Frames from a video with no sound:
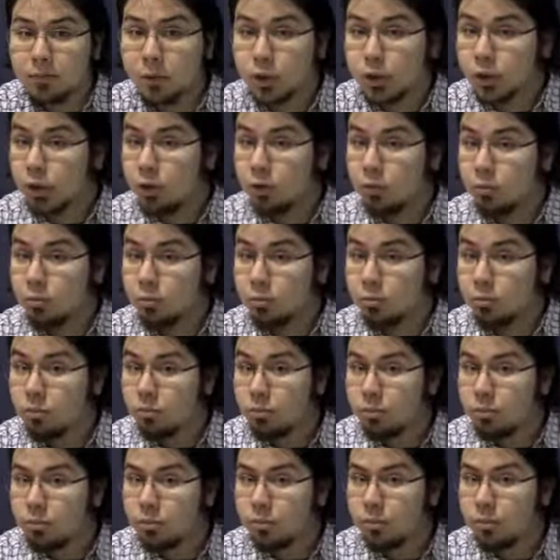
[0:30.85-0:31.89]
So,
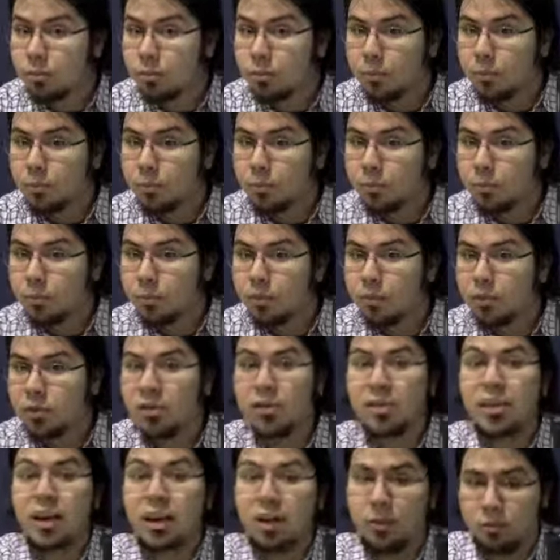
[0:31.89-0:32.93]

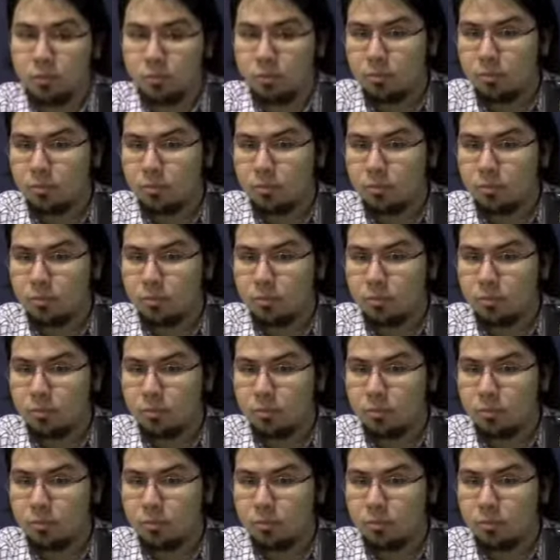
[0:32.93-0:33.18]
sit down,